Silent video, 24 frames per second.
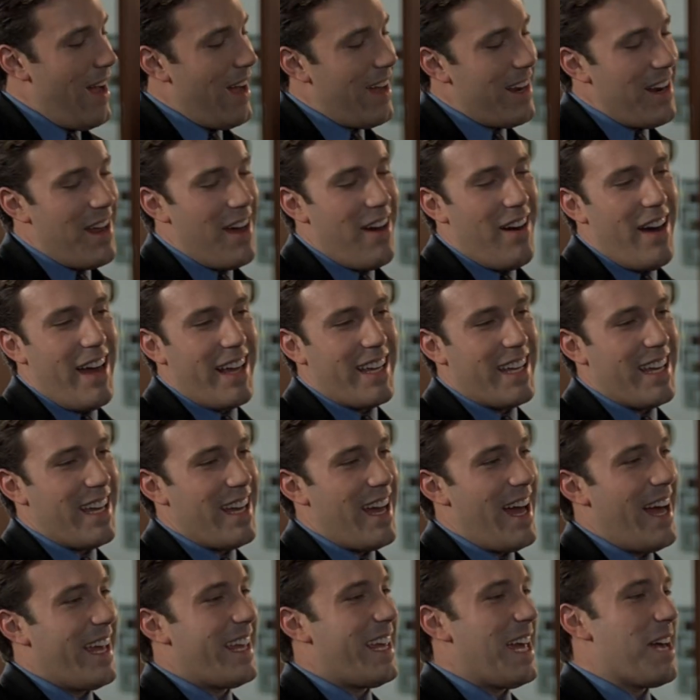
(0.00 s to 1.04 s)
I
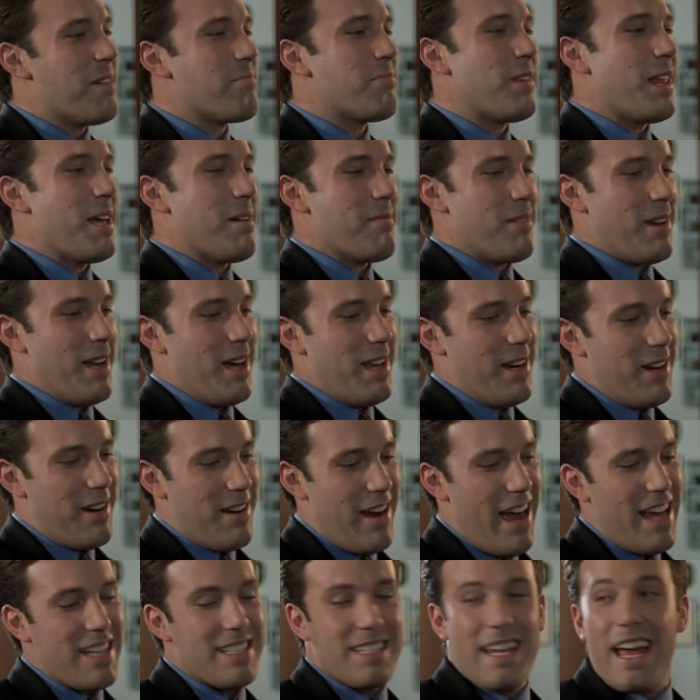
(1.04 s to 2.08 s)
can't blame it on her.
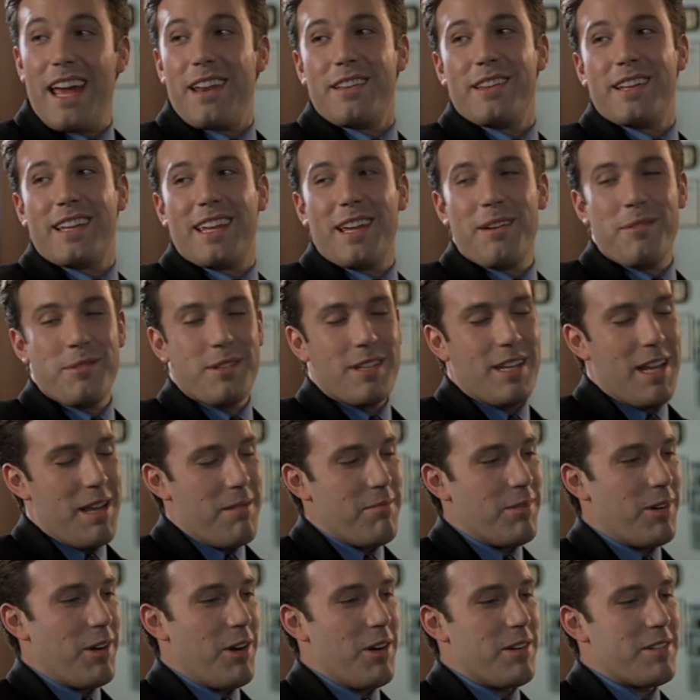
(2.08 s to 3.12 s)
I saddled the kid with the name
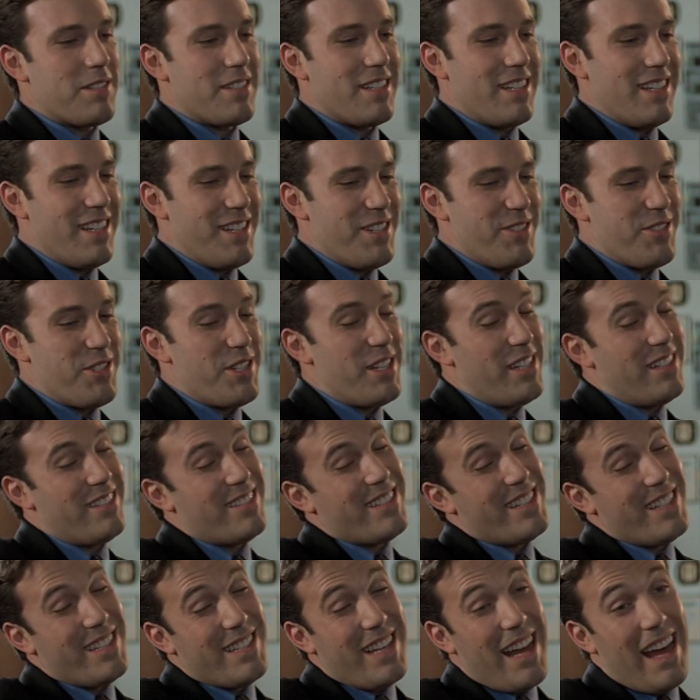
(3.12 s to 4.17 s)
Gert. She
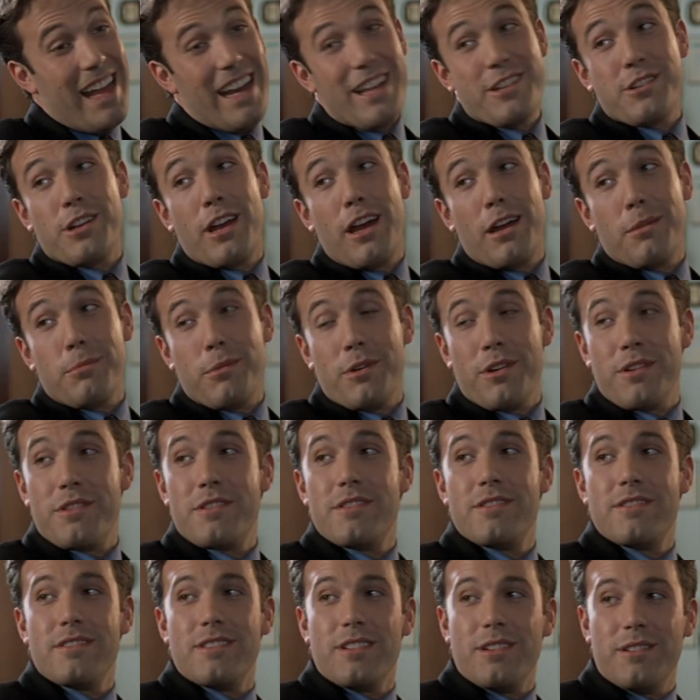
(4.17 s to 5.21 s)
died of childbirth.
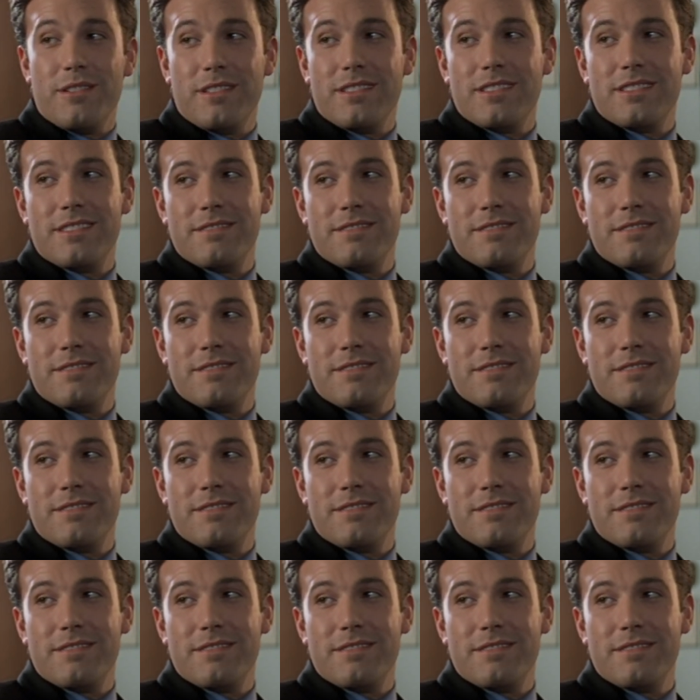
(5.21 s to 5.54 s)
So was.